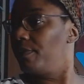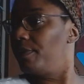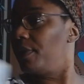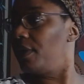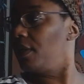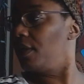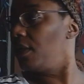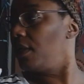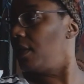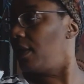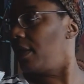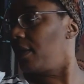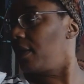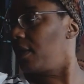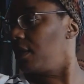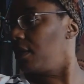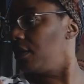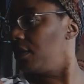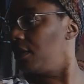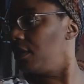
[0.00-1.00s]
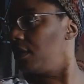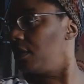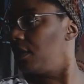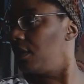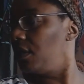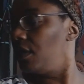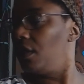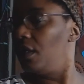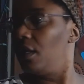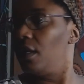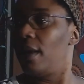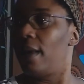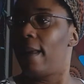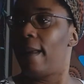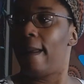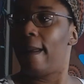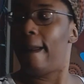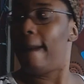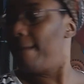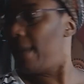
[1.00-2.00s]
but I like it
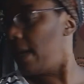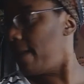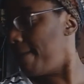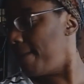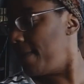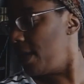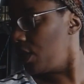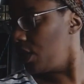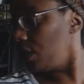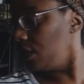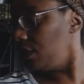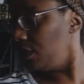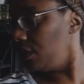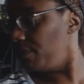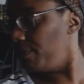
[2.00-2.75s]
in my purse.